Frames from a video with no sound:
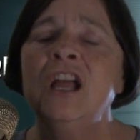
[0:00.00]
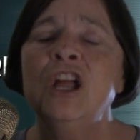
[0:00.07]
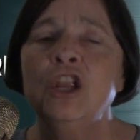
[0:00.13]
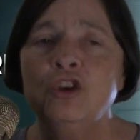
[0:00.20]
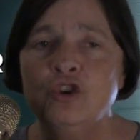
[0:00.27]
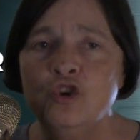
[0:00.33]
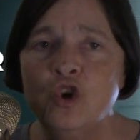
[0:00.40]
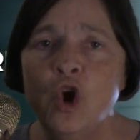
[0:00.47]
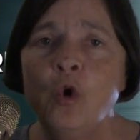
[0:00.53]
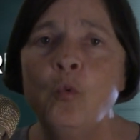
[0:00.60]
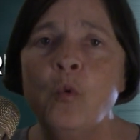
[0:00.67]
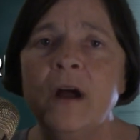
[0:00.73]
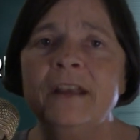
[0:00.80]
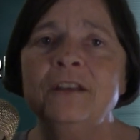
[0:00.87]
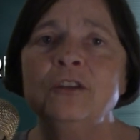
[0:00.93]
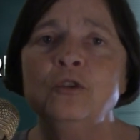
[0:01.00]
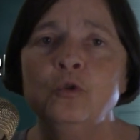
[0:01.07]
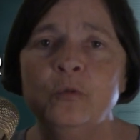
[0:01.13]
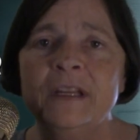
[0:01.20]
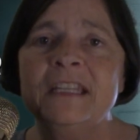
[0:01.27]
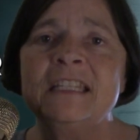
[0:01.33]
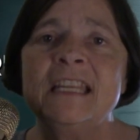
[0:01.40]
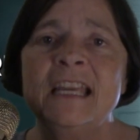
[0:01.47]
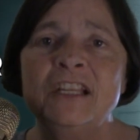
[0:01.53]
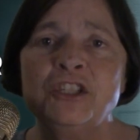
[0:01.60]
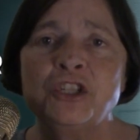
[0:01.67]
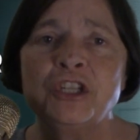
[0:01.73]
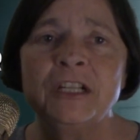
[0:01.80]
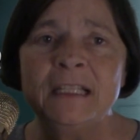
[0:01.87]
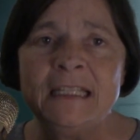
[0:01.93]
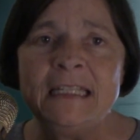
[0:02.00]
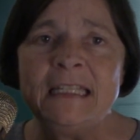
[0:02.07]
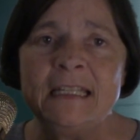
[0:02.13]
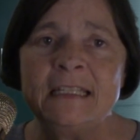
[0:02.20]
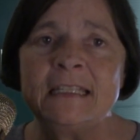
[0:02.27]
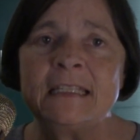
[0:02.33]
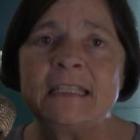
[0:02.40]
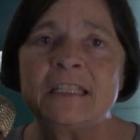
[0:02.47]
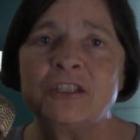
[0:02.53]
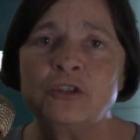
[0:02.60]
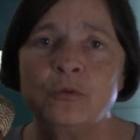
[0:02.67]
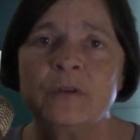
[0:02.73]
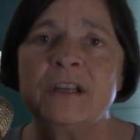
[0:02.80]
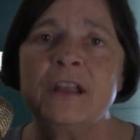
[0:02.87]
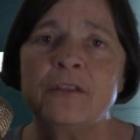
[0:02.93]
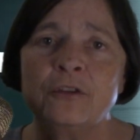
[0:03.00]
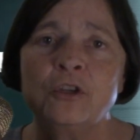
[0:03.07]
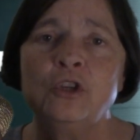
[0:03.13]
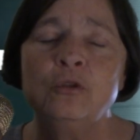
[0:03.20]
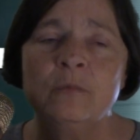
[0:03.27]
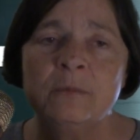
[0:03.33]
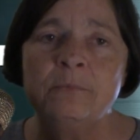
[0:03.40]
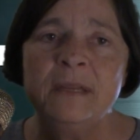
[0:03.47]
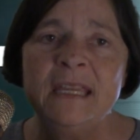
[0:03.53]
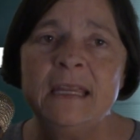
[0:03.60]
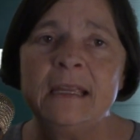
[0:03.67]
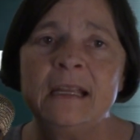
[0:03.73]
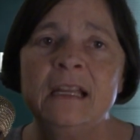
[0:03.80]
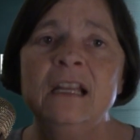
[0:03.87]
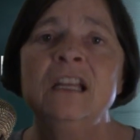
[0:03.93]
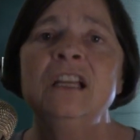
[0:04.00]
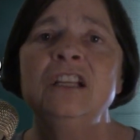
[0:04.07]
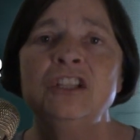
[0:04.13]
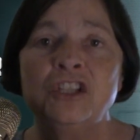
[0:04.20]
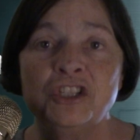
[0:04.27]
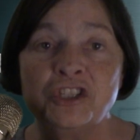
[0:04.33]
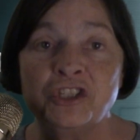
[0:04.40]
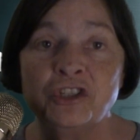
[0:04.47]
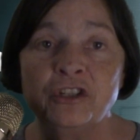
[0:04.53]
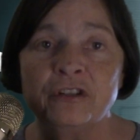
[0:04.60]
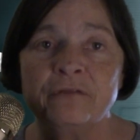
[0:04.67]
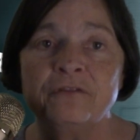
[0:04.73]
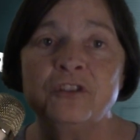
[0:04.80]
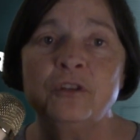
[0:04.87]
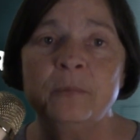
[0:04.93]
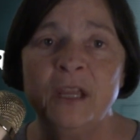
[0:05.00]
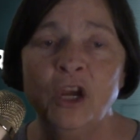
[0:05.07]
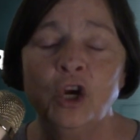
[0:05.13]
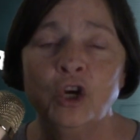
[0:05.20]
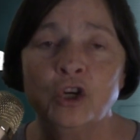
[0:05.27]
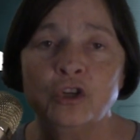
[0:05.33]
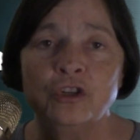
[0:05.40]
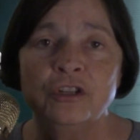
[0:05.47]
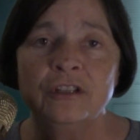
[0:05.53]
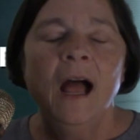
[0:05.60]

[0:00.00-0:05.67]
No one who intentionally does this to another human being deserves to be heard.